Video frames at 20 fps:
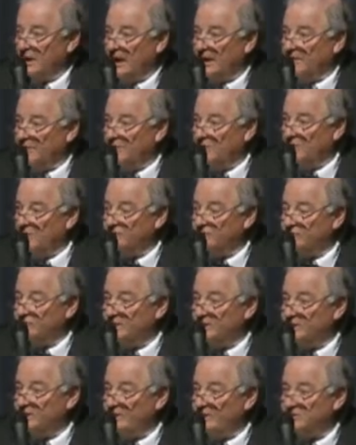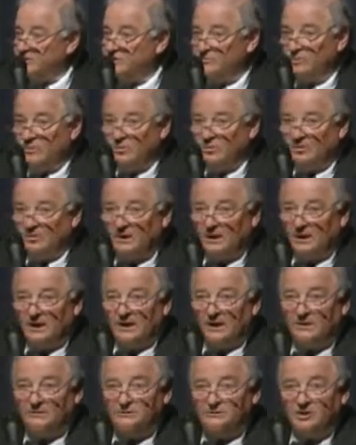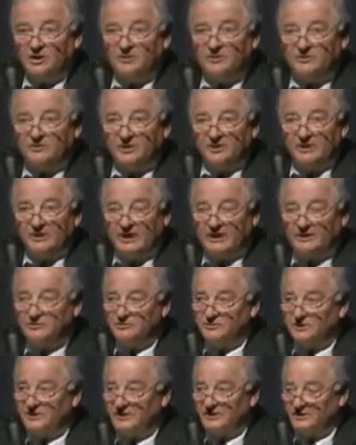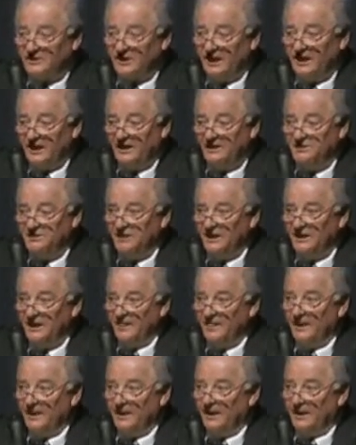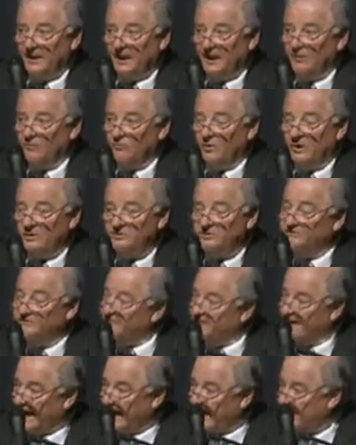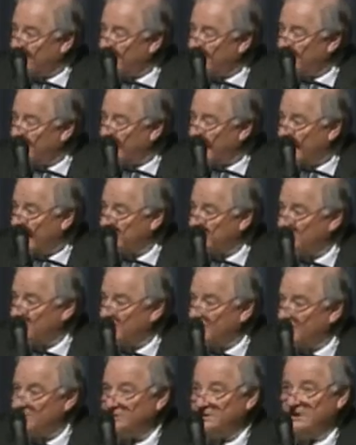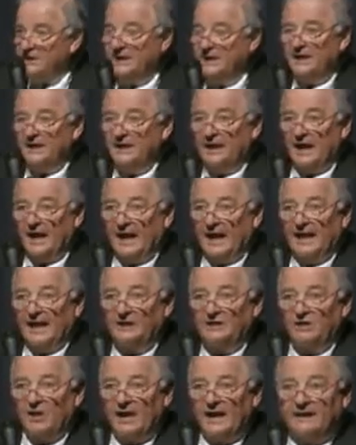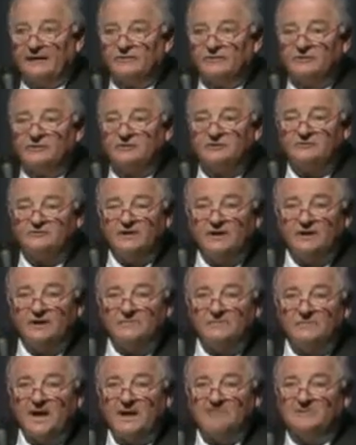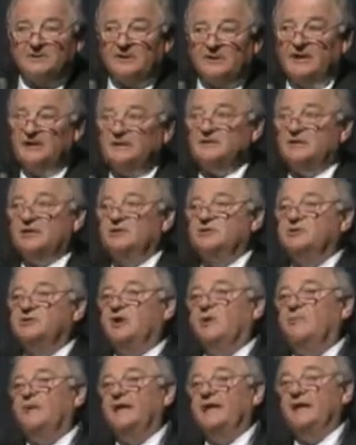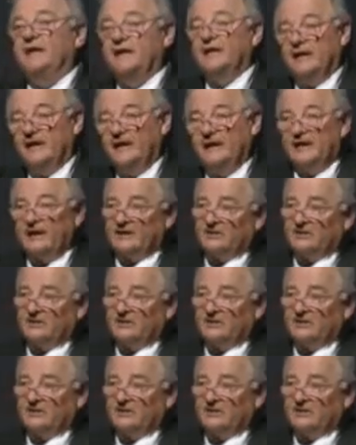like most of the impressionable German teenagers his age. He was a fanatical nationalist, and like the civilian population in Germany, he